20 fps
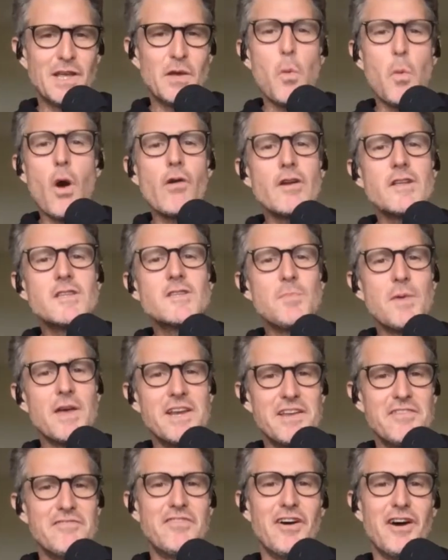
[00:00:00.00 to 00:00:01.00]
Warren's been
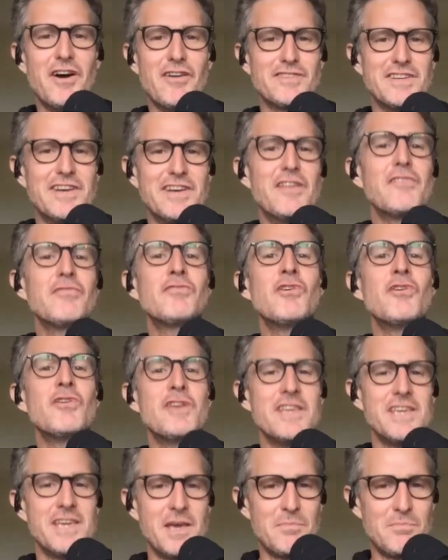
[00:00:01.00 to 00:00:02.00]
involved in a
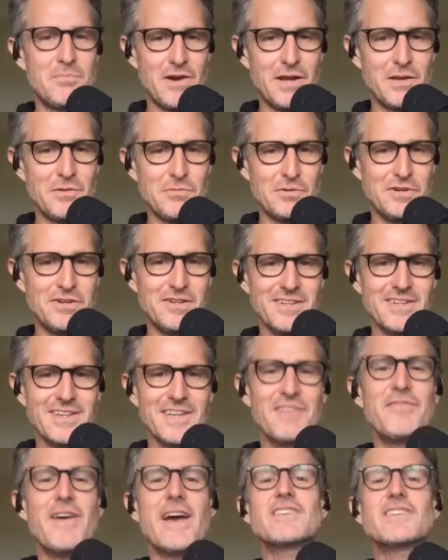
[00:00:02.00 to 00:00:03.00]
30 year prank war.
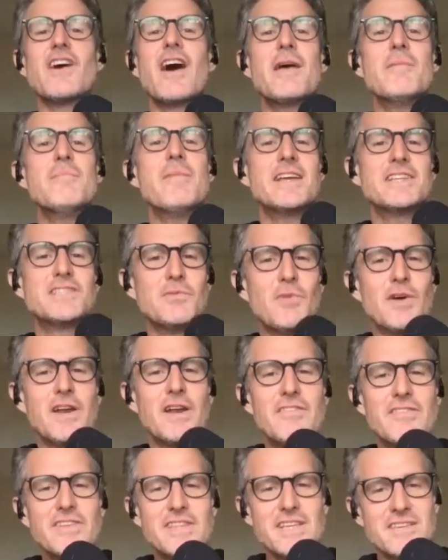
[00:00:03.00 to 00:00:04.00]
In fact, I imagine
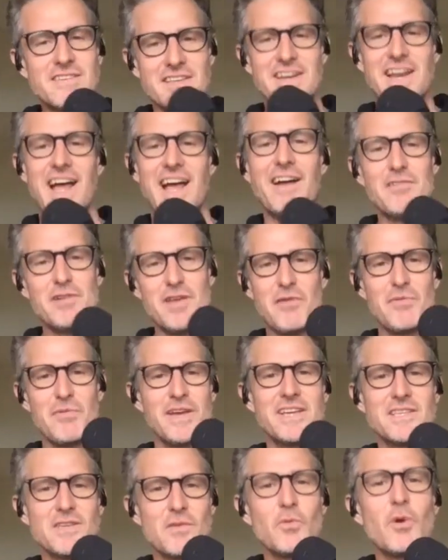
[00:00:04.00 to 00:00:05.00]
whatever this scenario
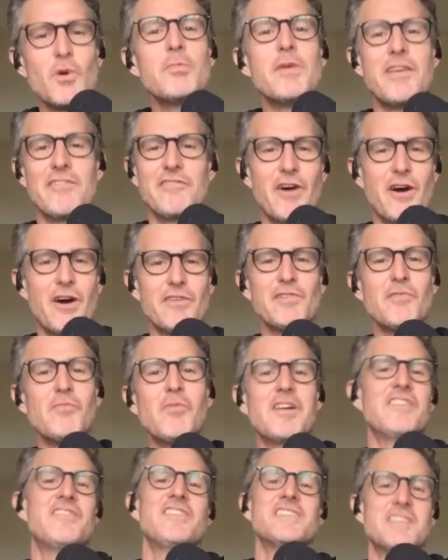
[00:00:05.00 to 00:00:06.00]
is, will be involved in
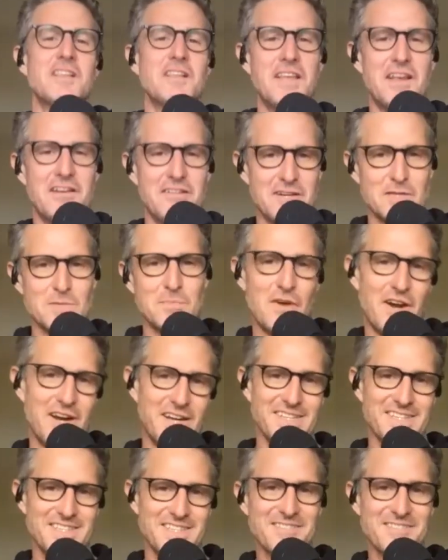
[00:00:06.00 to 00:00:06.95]
one of his hilarious pranks.